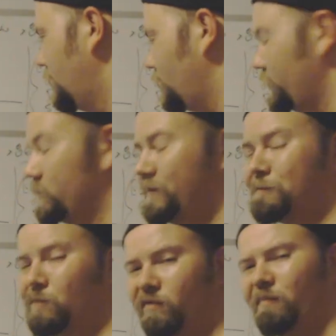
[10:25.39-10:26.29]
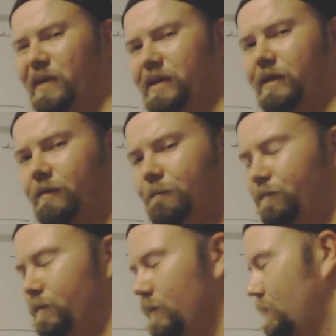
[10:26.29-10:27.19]
But usually it's move B,
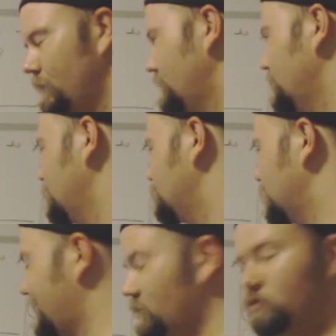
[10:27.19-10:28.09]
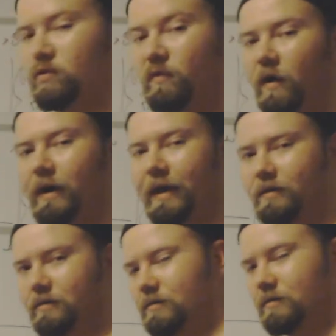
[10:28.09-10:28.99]
but that's too far ahead